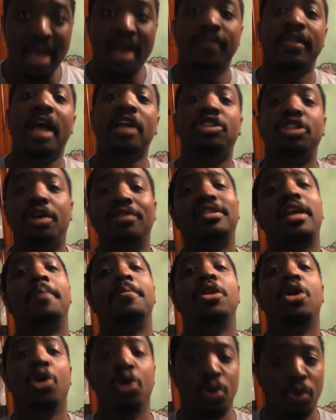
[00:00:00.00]
That show's
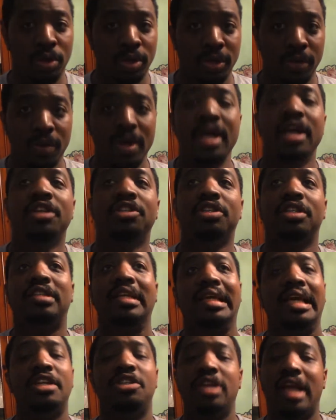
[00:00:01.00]
coming to Hulu, just
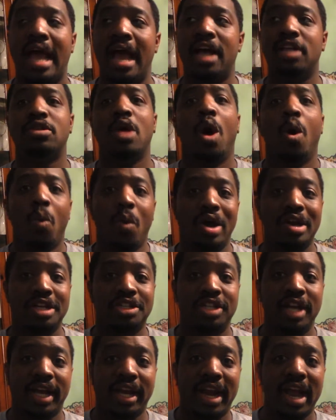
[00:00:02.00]
in case you guys want to
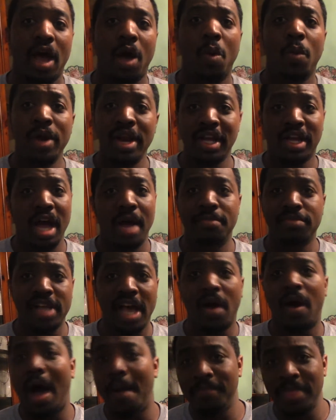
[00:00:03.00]
check it out. When it comes
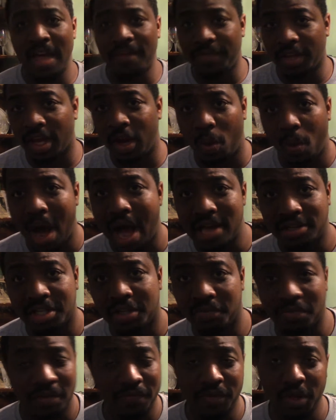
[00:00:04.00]
out, I'm definitely gonna watch
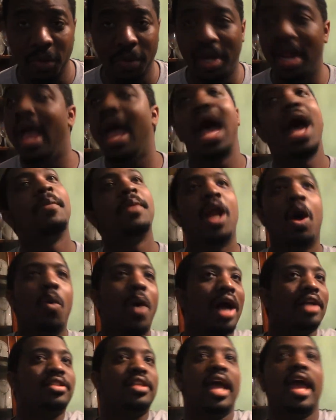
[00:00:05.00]
it and review it. I mean, I
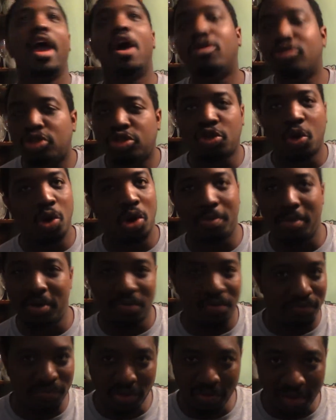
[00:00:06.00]
watched Hellstorm and
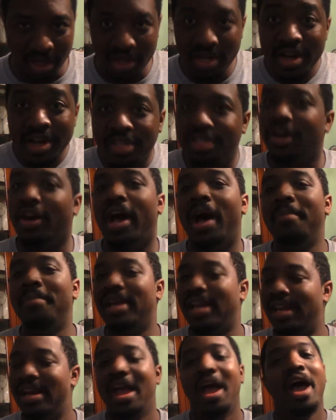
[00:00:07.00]
reviewed it, so I
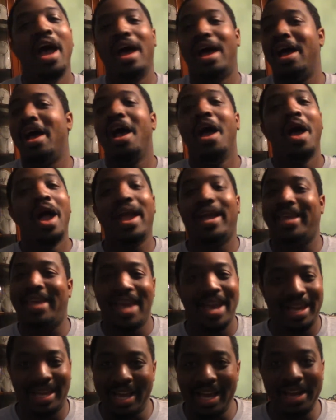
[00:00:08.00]
mean, I
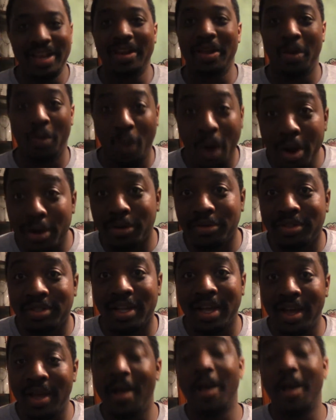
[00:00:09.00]
can't get any worse.